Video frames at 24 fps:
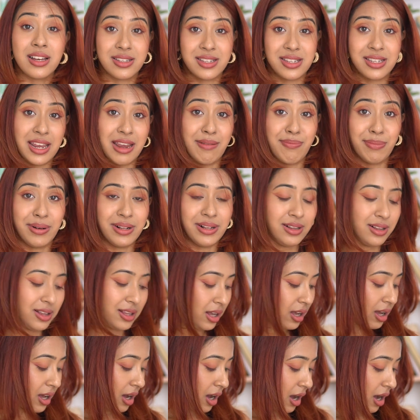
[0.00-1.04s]
a staple.
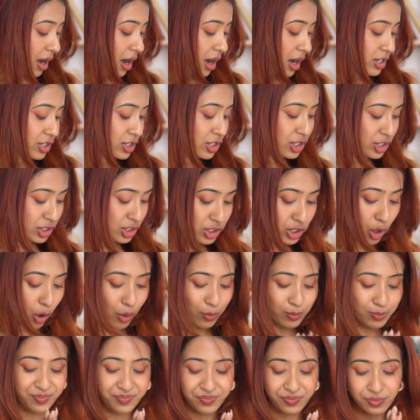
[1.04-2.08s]

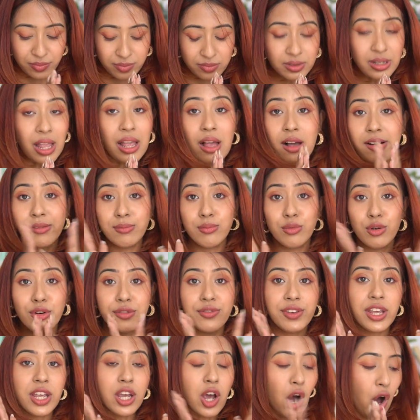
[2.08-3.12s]
So
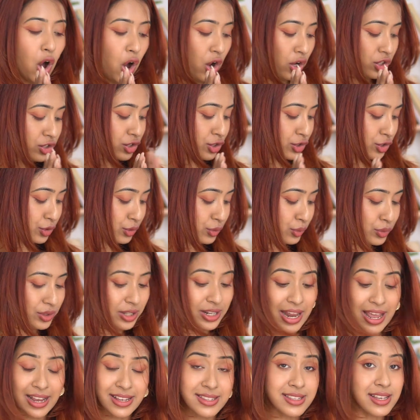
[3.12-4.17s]
moving on to
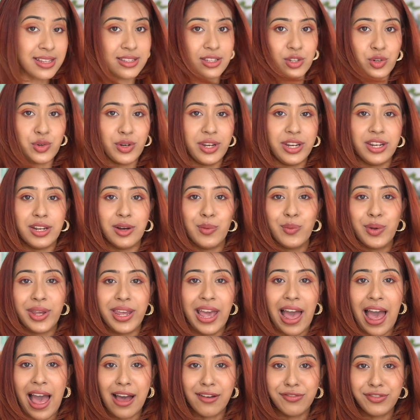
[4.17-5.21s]
the next sunscreen we
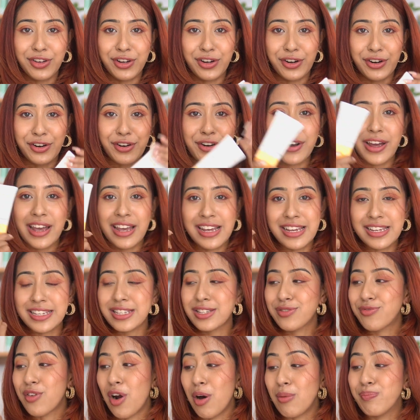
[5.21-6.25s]
have here
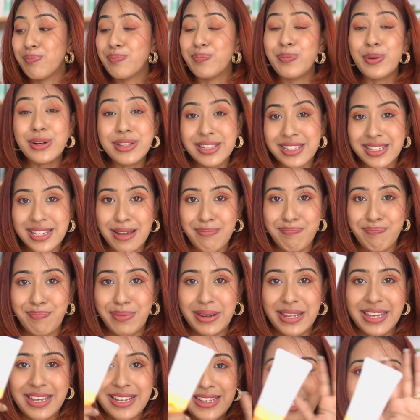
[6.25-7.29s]
is from Put
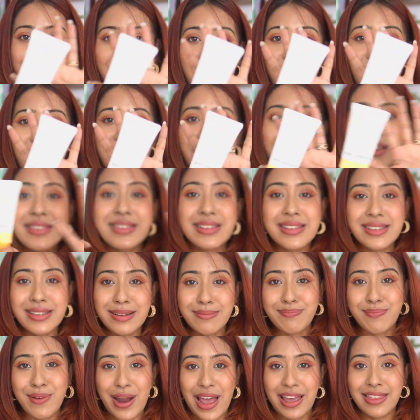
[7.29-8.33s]
Simply. So this is
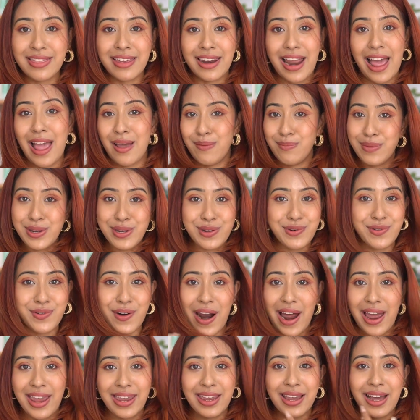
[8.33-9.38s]
a brand that I have been
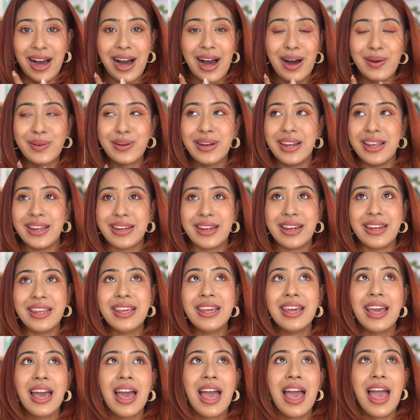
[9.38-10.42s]
trying out
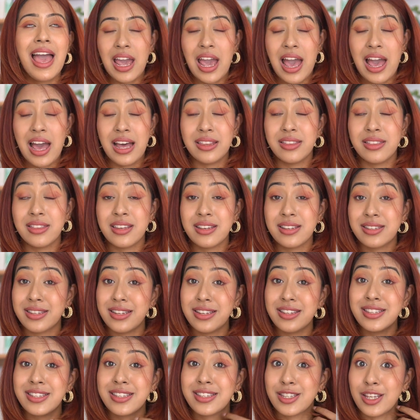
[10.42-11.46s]
lately, and this
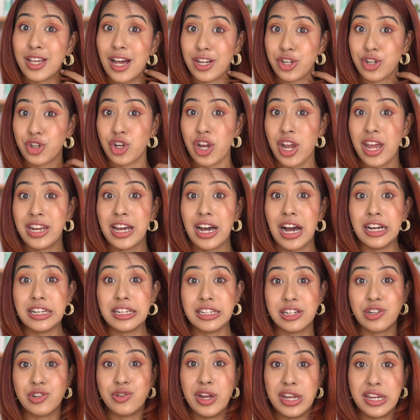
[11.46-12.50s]
is such an
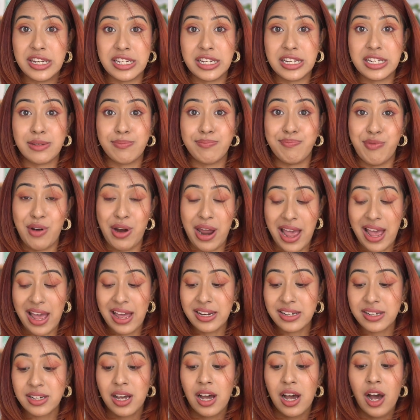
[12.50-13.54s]
underrated
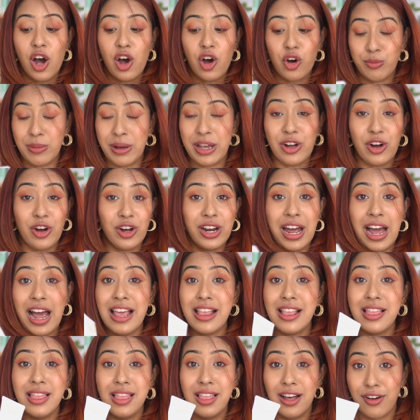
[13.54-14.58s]
brand. Oh my God,
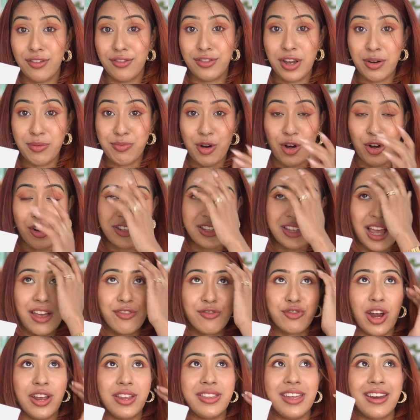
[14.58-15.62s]
I love their products. I
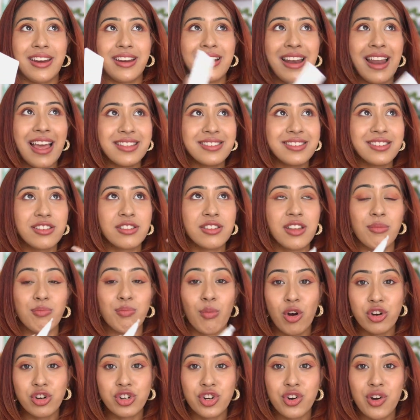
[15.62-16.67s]
have tried their cleanser, their
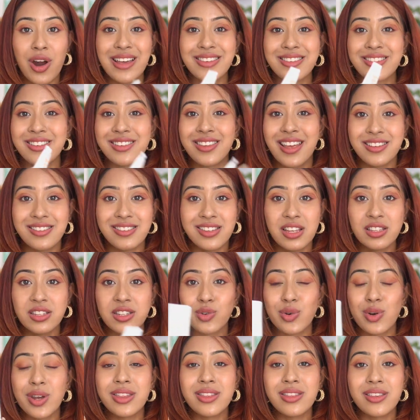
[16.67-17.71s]
moisturizer, their
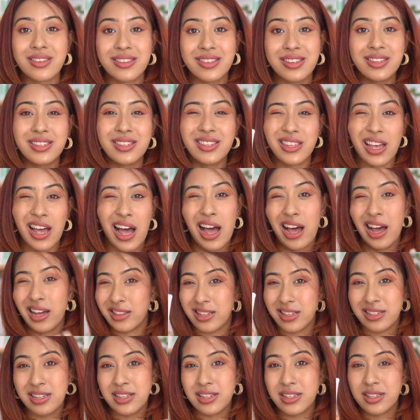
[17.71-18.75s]
sunscreen. This is
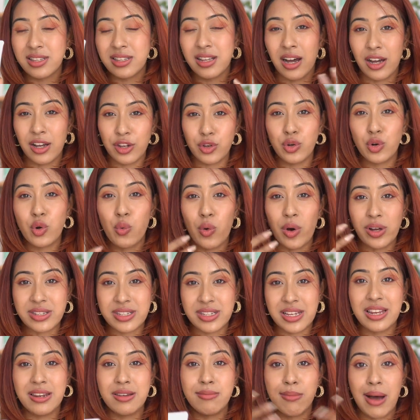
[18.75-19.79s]
you know,
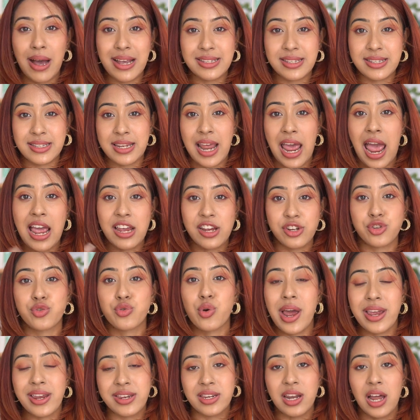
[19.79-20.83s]
what's in my stash
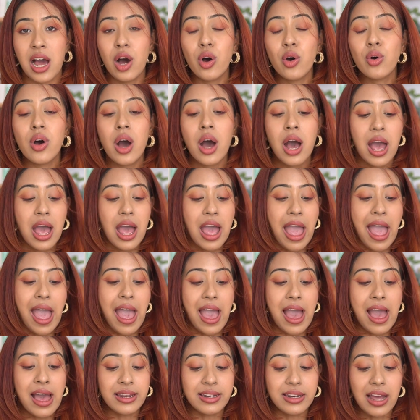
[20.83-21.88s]
right now,
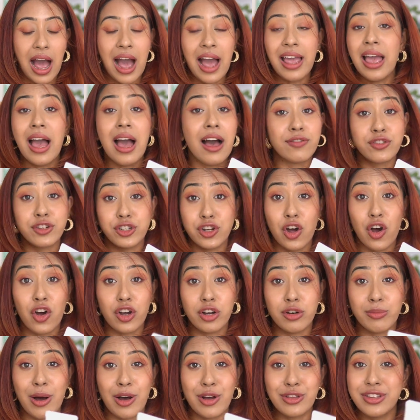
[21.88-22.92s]
and I have to
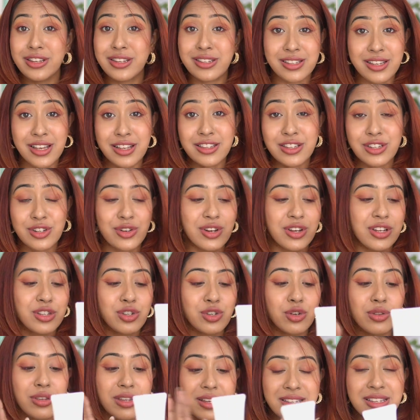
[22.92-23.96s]
talk about this sunscreen.
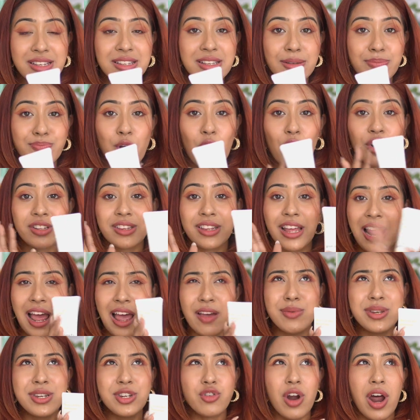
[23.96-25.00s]
So this is a product that I
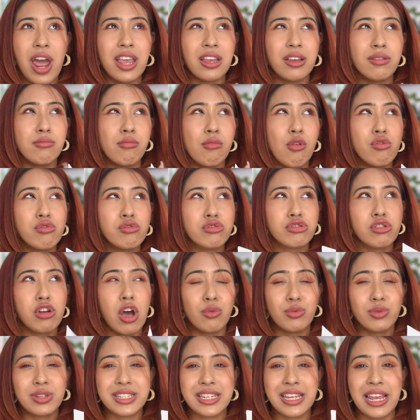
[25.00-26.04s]
have been trying more so,
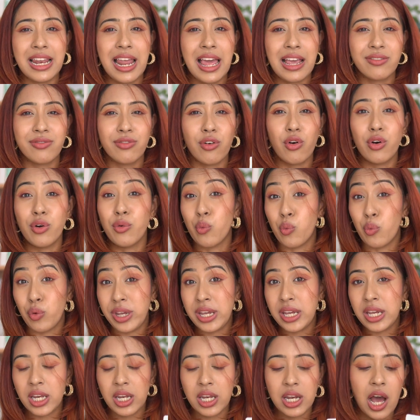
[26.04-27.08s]
I would say, like for a
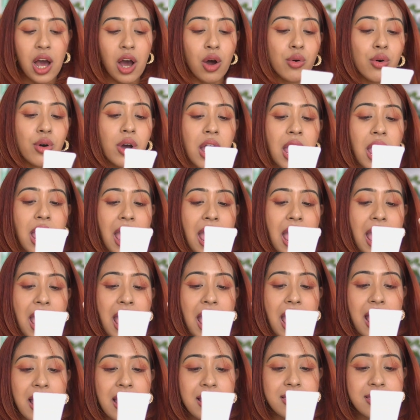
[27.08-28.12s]
week now.
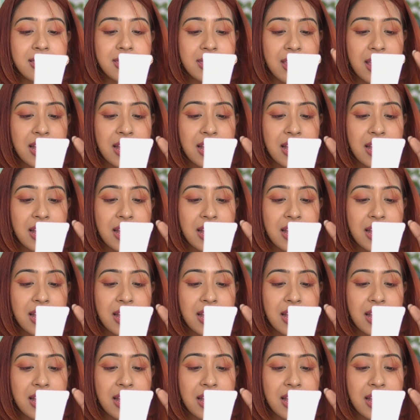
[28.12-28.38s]
And